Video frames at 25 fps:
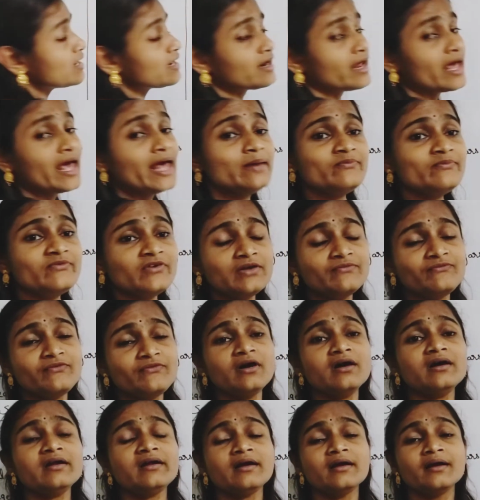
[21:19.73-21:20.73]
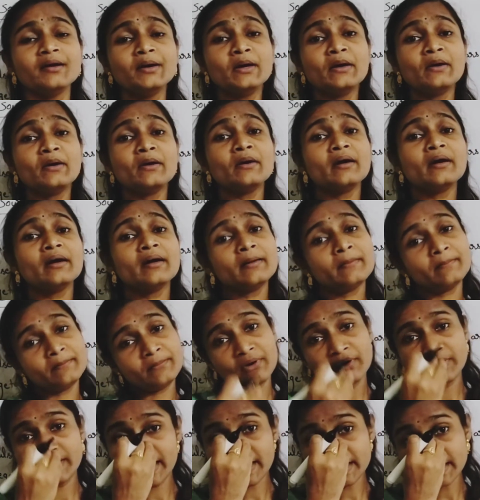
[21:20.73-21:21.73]
helpful for
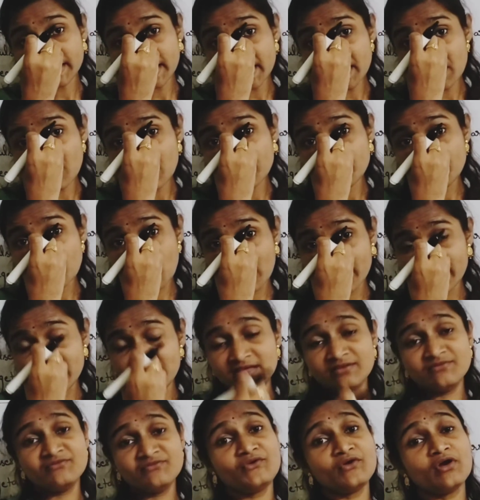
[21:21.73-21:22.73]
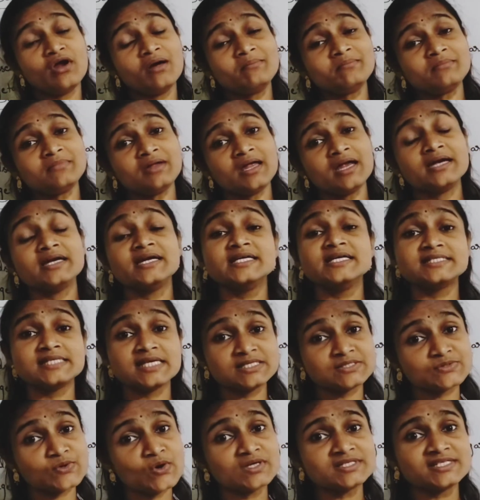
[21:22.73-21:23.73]
protecting our body from disease
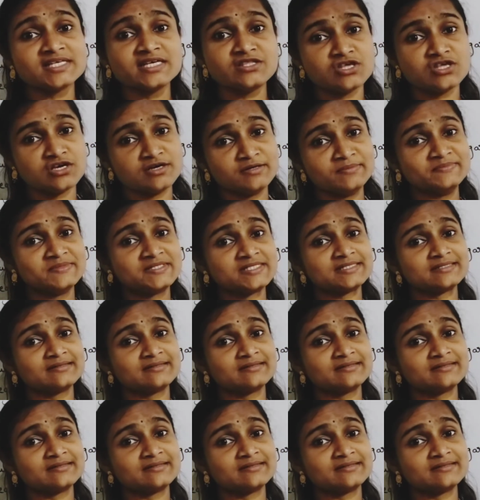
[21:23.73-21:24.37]
causing germs.